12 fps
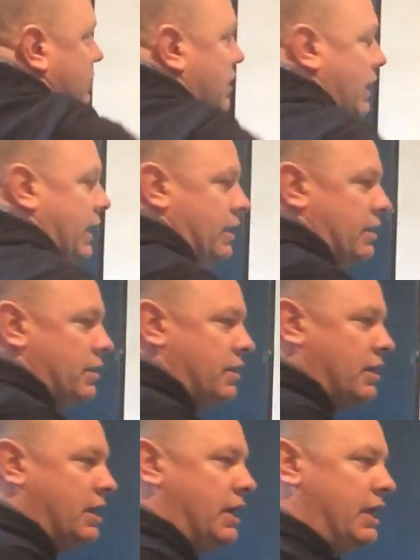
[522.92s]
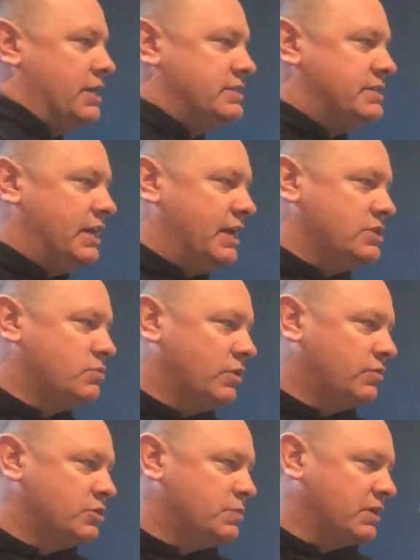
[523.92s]
Okay? And it says
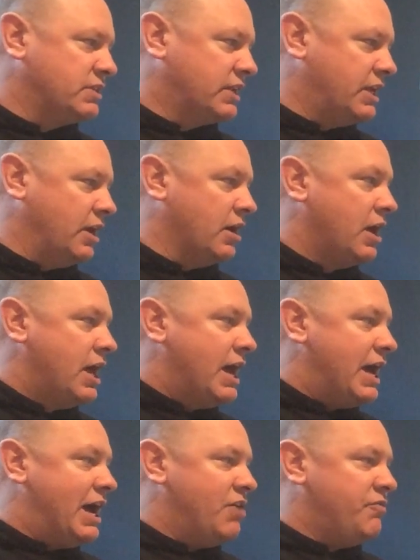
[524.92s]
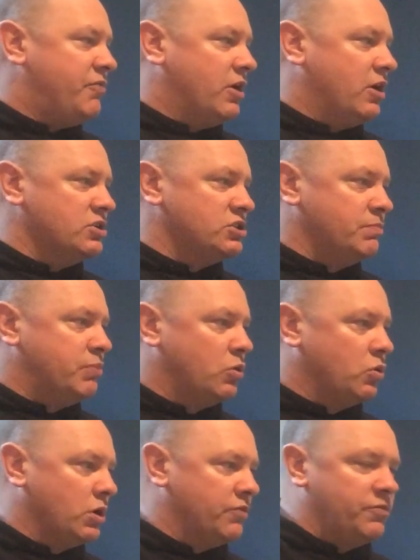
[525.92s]
with respect to Kira, how far is the
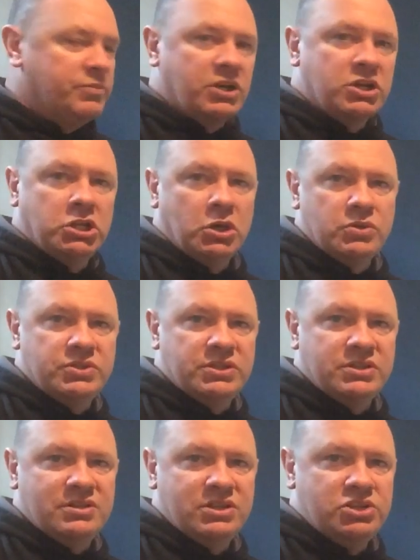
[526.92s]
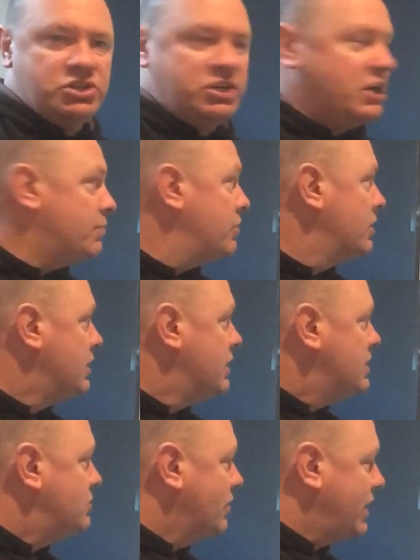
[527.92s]
port from the closest ship?
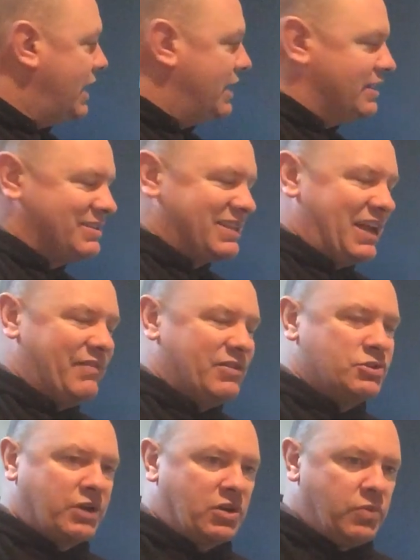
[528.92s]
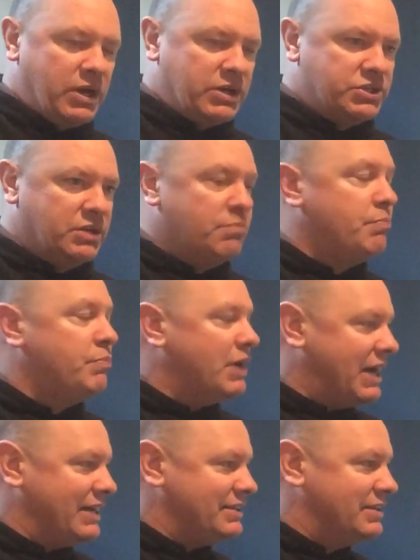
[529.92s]
So again, this is kind of a trick question,
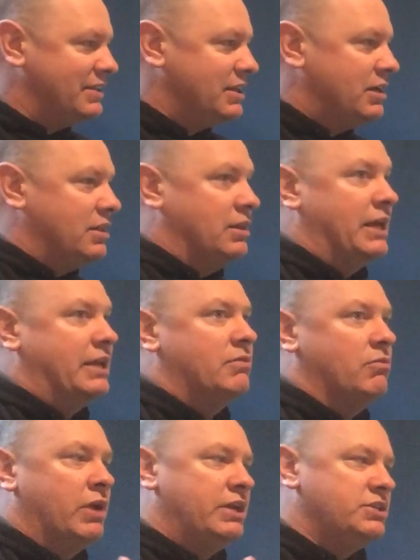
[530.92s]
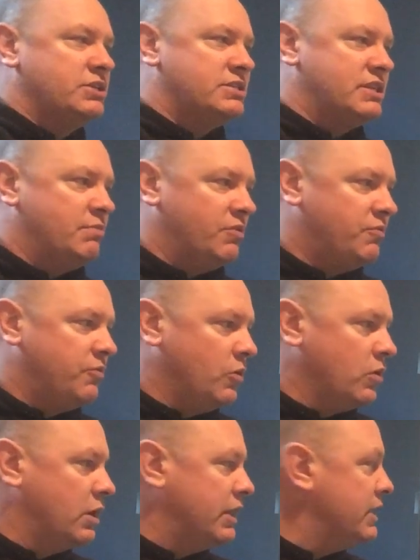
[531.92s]
but like what I just said
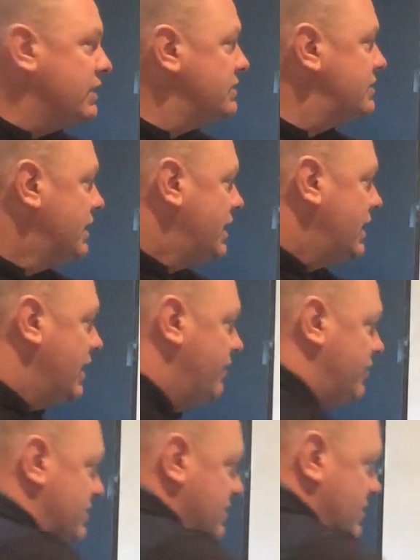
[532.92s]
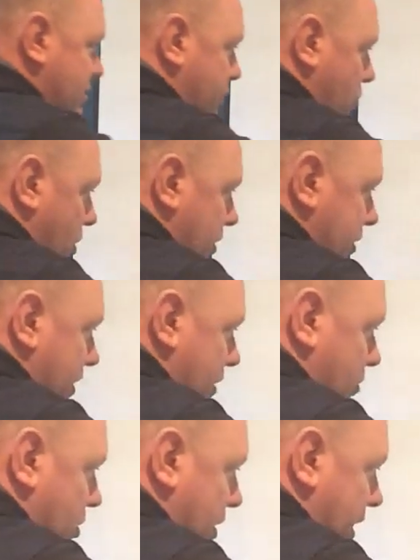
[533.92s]
before is, if this is the port that
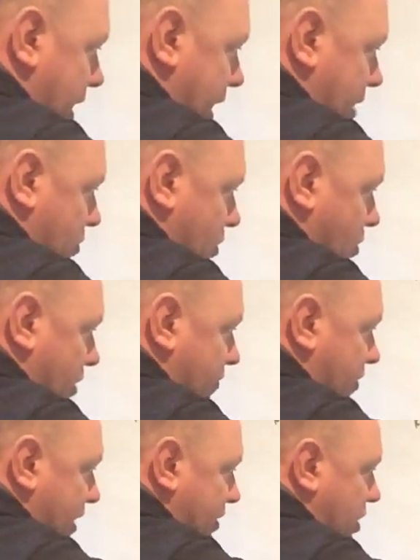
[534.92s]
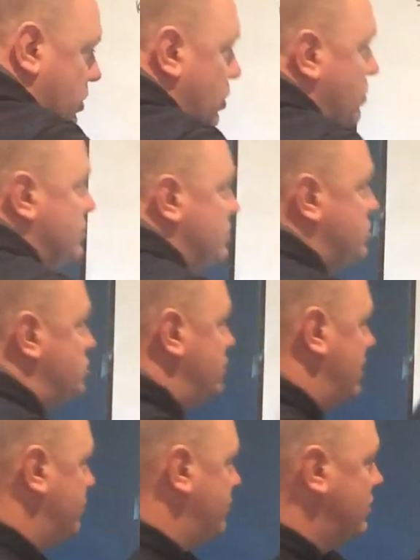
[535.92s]
we're looking at, we want to find the closest
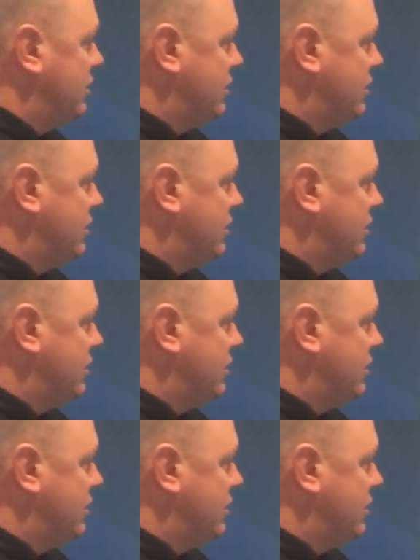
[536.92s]
ship